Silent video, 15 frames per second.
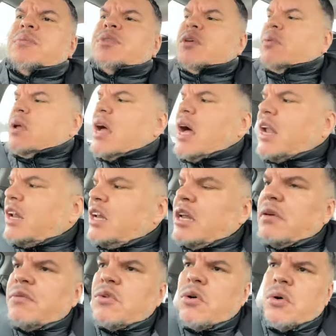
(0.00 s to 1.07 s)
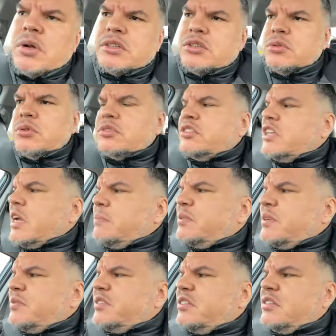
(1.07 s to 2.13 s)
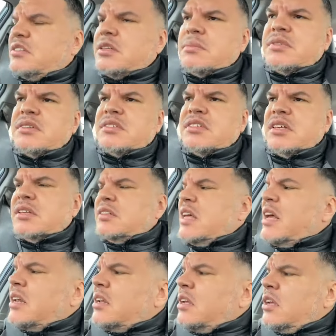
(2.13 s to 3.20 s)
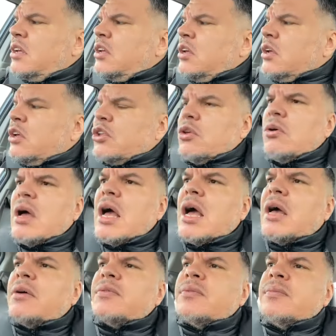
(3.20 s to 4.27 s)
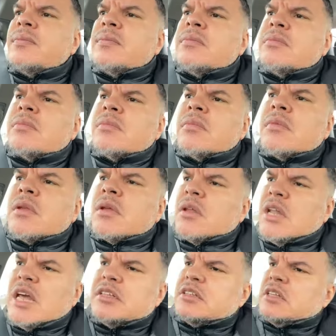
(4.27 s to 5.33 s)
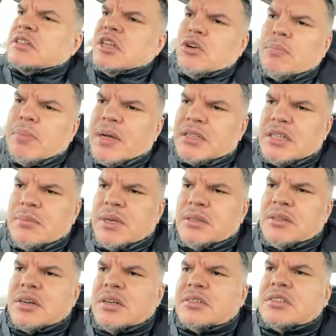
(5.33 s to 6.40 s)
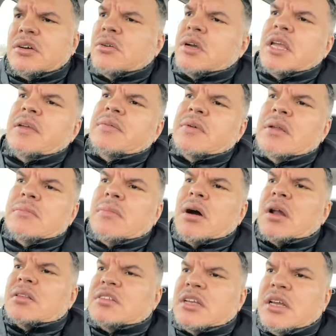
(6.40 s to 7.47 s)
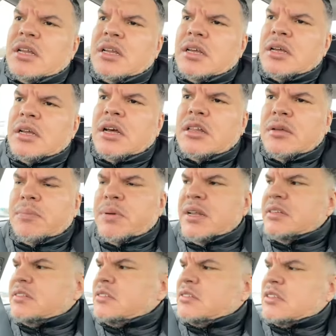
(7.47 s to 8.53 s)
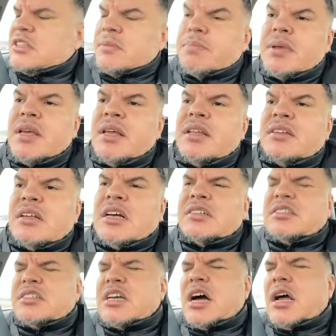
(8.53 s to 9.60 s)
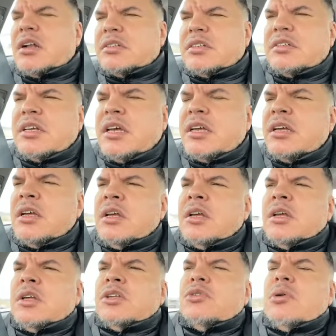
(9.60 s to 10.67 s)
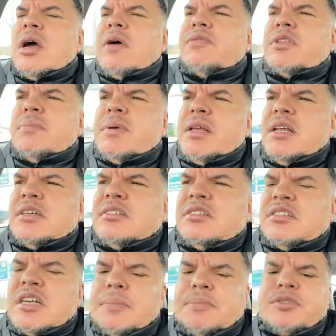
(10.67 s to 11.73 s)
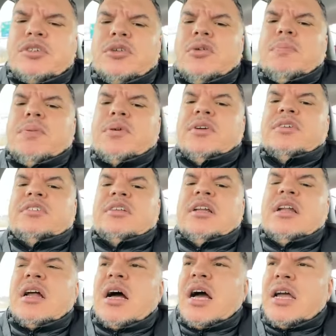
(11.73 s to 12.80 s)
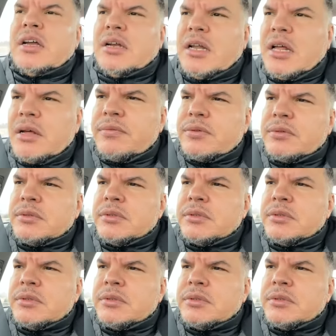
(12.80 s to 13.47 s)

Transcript: the reality of going through those types of systems to see. Then you have, like the Deobandi Madrasa, even in Mauritania and other places, to be a scholar today, you have to be an exceptional person at a higher level.